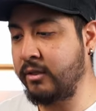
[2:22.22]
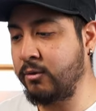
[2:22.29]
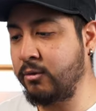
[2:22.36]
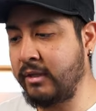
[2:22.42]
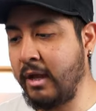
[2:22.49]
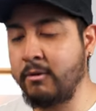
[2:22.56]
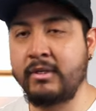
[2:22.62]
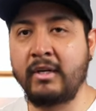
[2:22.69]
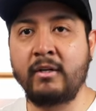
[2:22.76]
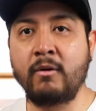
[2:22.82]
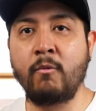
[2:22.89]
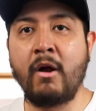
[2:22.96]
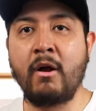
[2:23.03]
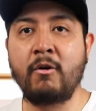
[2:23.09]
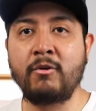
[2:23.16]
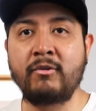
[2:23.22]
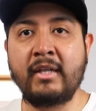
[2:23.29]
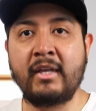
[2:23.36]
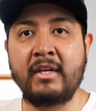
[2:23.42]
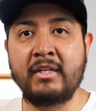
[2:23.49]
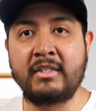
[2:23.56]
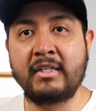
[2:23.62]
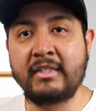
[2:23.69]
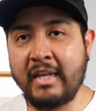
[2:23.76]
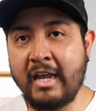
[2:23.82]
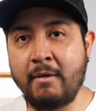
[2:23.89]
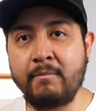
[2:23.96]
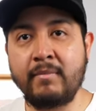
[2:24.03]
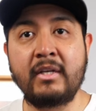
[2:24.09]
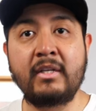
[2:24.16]

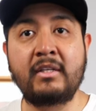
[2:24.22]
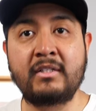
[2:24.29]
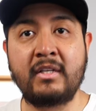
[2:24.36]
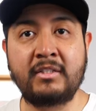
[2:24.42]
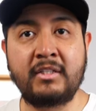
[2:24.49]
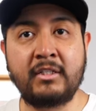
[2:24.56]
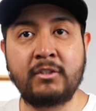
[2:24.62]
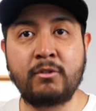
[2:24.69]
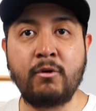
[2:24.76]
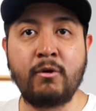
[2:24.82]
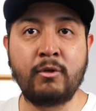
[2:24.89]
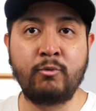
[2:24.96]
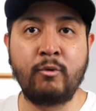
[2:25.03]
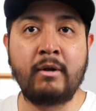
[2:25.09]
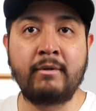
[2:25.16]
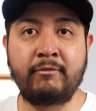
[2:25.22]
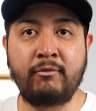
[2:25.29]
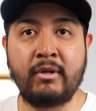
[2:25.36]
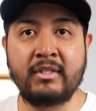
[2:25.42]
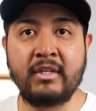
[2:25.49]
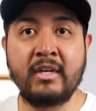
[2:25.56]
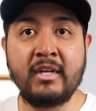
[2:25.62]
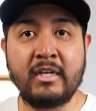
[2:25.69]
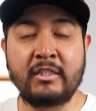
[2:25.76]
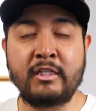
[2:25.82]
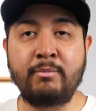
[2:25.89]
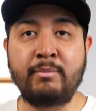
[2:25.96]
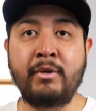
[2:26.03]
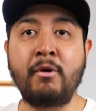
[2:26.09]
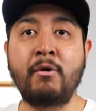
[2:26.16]
E2186M, it is a 6-core, 12-thread
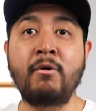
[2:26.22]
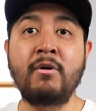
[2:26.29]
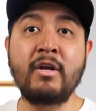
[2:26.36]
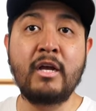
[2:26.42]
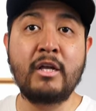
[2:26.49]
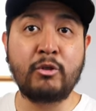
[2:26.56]
CPU,